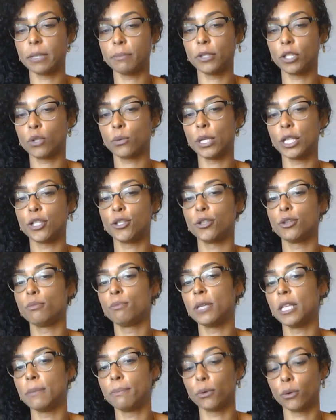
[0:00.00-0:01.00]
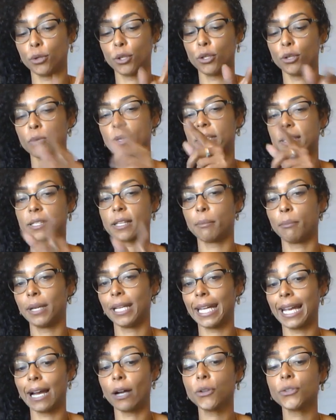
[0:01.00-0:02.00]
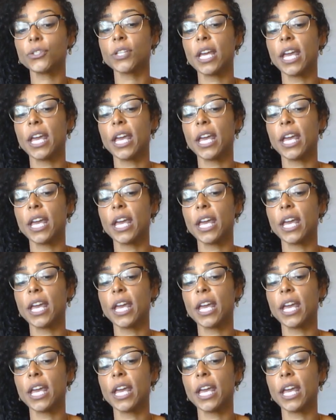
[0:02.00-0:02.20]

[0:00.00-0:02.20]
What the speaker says: between two people, you and somebody else.